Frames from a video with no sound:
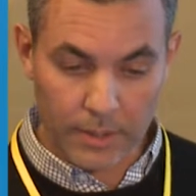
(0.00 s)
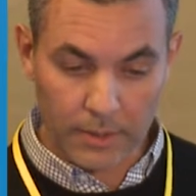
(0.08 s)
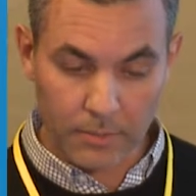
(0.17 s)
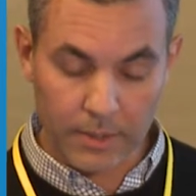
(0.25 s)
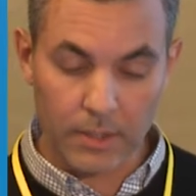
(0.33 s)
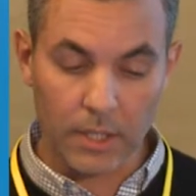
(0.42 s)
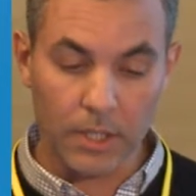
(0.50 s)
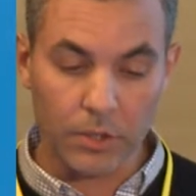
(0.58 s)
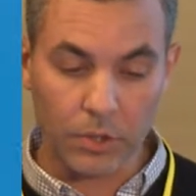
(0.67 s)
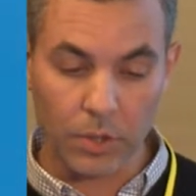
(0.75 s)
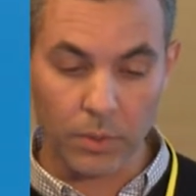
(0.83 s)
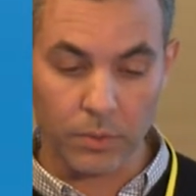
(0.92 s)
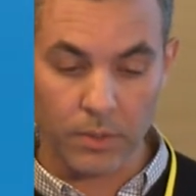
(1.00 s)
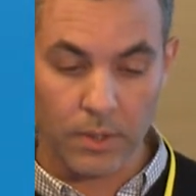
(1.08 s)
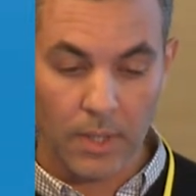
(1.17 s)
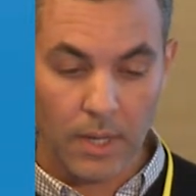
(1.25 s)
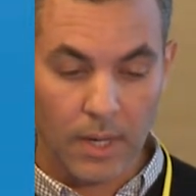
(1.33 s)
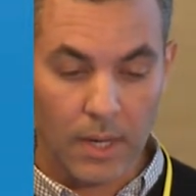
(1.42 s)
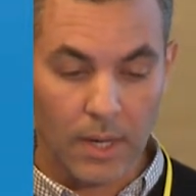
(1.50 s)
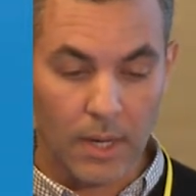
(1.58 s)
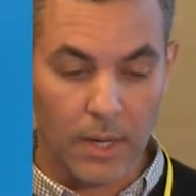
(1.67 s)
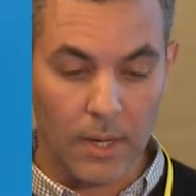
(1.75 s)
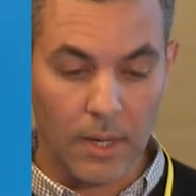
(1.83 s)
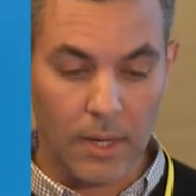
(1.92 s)
that basically shows
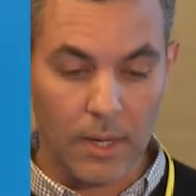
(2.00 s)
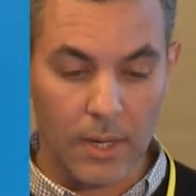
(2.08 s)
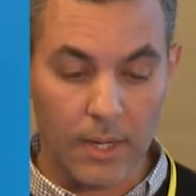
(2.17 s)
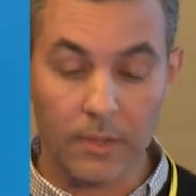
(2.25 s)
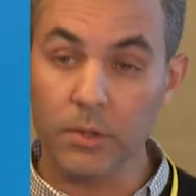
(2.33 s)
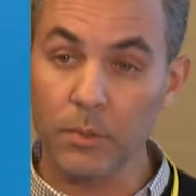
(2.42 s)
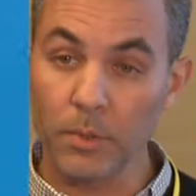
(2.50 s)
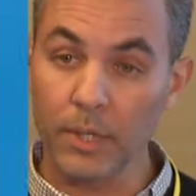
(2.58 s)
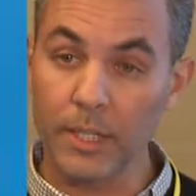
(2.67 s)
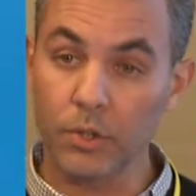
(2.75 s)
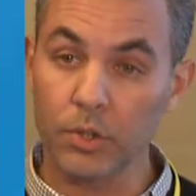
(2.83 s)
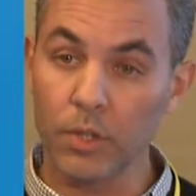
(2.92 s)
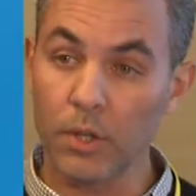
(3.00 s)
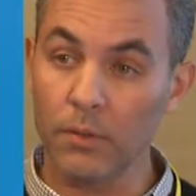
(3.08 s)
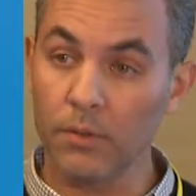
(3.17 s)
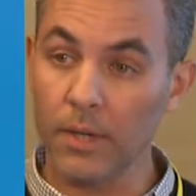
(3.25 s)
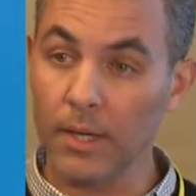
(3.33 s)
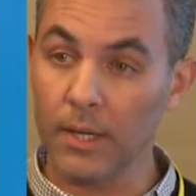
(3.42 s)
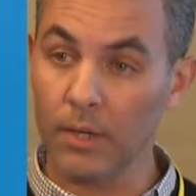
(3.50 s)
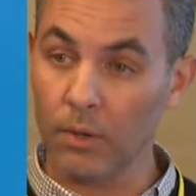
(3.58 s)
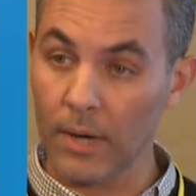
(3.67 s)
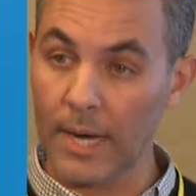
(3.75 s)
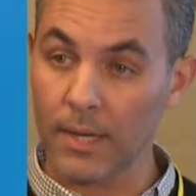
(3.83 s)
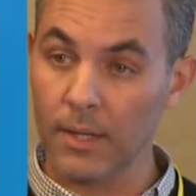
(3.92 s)
a simulation of a
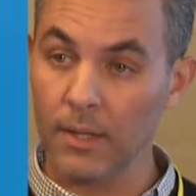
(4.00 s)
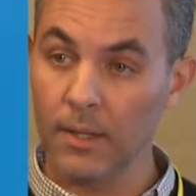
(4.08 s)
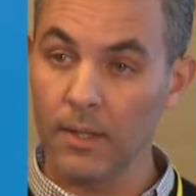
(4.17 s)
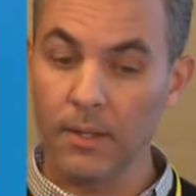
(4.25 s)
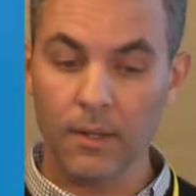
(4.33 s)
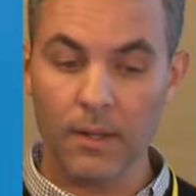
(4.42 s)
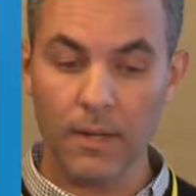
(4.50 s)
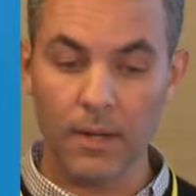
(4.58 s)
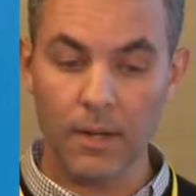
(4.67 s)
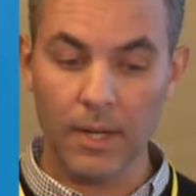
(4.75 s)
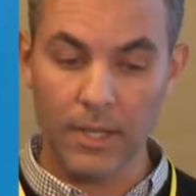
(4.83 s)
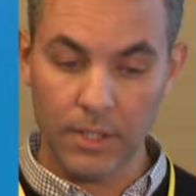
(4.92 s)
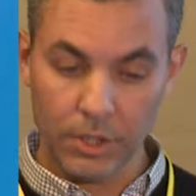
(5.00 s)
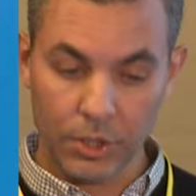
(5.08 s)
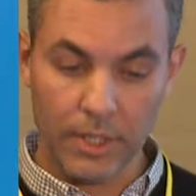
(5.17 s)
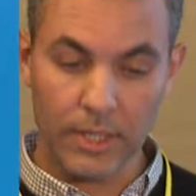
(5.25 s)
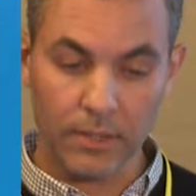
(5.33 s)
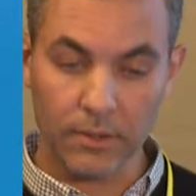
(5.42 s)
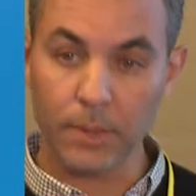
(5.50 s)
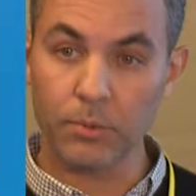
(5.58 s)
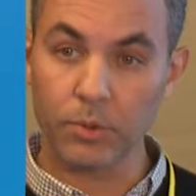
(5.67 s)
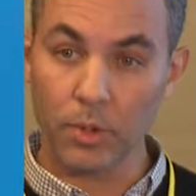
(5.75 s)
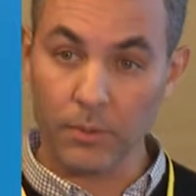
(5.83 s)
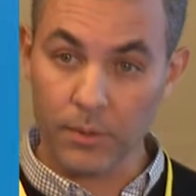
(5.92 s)
crack initiating
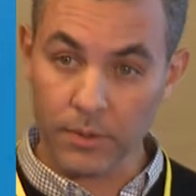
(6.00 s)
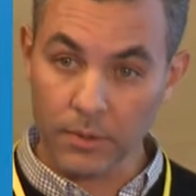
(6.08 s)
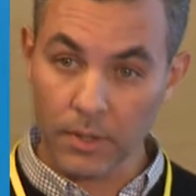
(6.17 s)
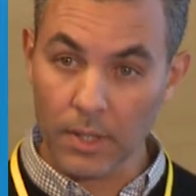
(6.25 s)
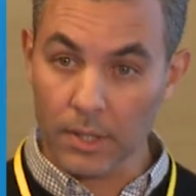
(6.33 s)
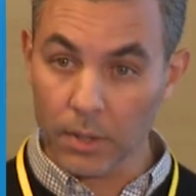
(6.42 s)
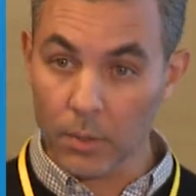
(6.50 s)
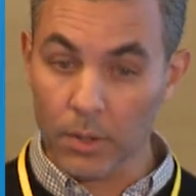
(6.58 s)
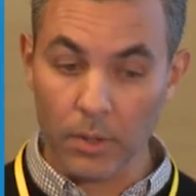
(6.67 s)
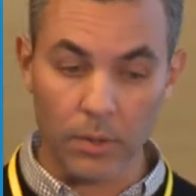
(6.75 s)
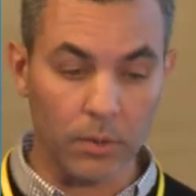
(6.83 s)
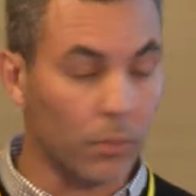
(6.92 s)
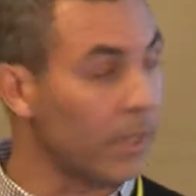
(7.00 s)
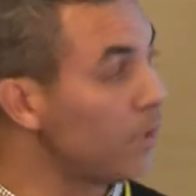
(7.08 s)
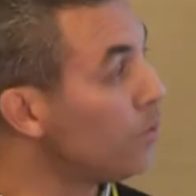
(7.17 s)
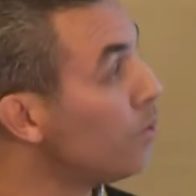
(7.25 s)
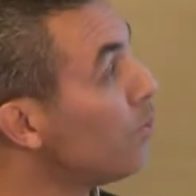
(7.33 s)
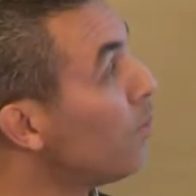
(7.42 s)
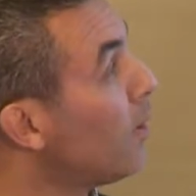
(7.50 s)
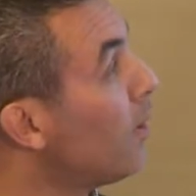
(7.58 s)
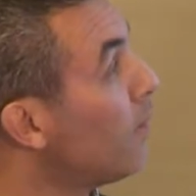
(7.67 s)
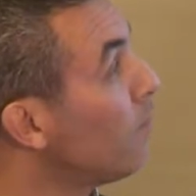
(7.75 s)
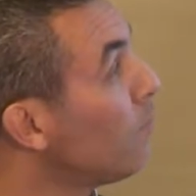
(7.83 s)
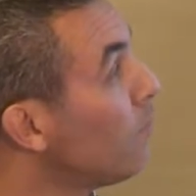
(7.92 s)
subsurface and going all the way
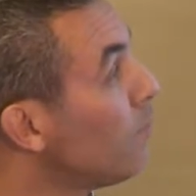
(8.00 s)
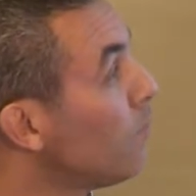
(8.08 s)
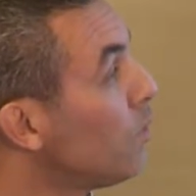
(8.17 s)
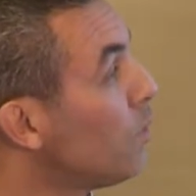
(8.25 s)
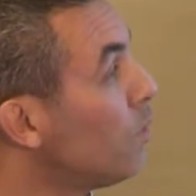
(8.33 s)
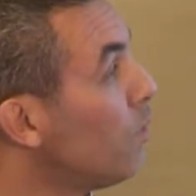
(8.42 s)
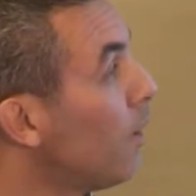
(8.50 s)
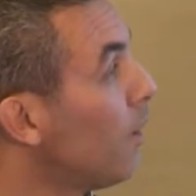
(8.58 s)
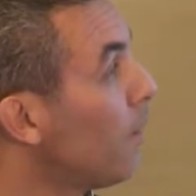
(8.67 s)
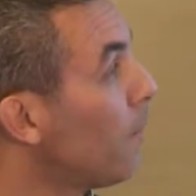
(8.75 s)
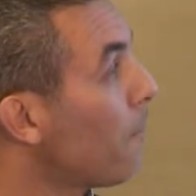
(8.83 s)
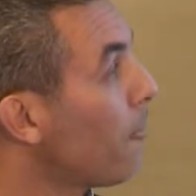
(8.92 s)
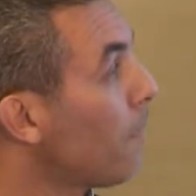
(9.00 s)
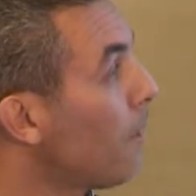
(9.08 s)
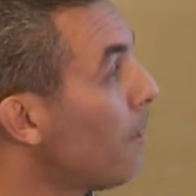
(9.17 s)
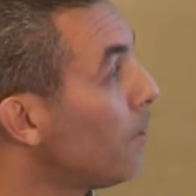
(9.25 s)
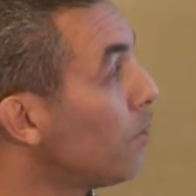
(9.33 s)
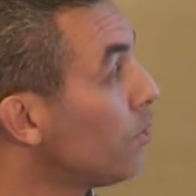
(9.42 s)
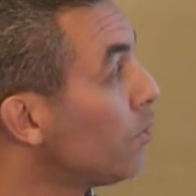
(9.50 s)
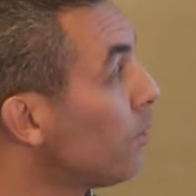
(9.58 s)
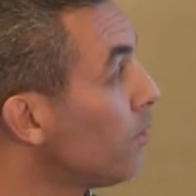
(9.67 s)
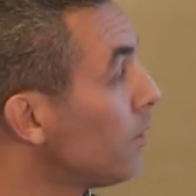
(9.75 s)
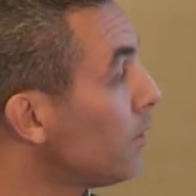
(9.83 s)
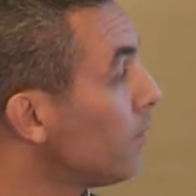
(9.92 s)
to the
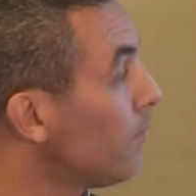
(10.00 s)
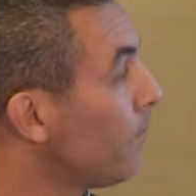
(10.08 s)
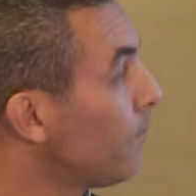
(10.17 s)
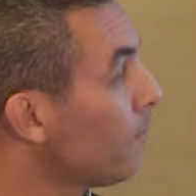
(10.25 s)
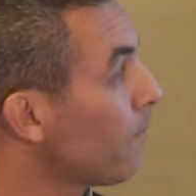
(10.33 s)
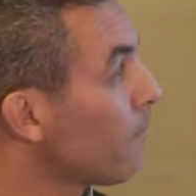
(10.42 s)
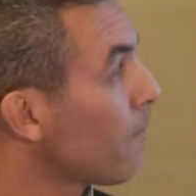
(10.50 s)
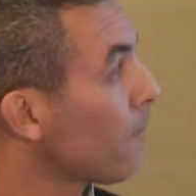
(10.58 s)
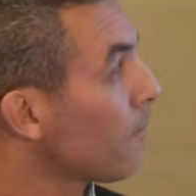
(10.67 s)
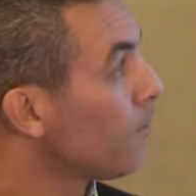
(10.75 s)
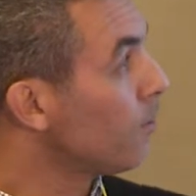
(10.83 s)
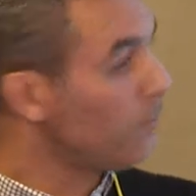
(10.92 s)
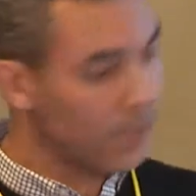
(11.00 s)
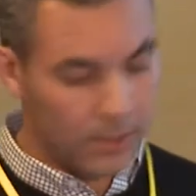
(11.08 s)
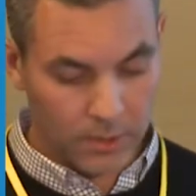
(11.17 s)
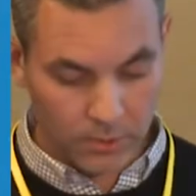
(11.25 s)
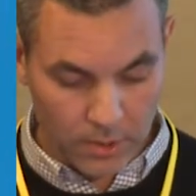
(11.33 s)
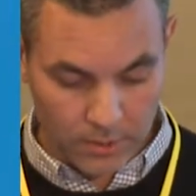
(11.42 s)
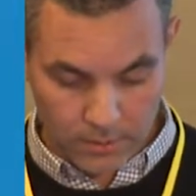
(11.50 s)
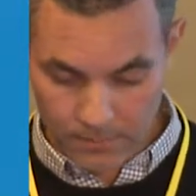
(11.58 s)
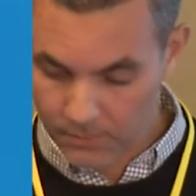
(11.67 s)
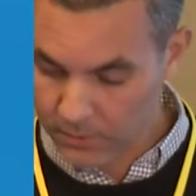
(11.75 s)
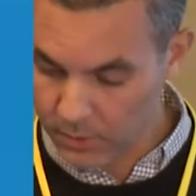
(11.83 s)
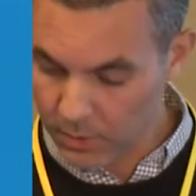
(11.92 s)
surface. So the video is not
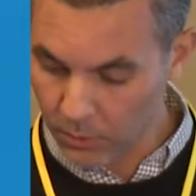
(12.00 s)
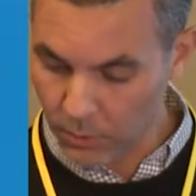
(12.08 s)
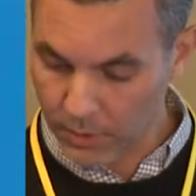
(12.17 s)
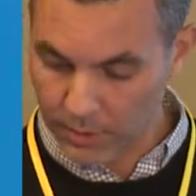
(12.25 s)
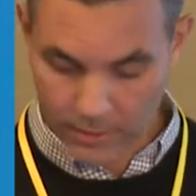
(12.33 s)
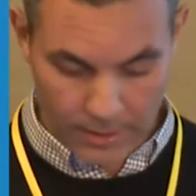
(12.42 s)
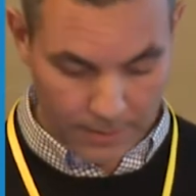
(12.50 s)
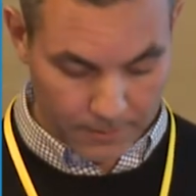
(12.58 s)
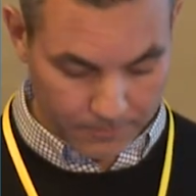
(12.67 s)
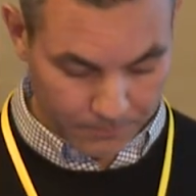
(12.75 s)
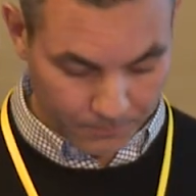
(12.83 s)
working there.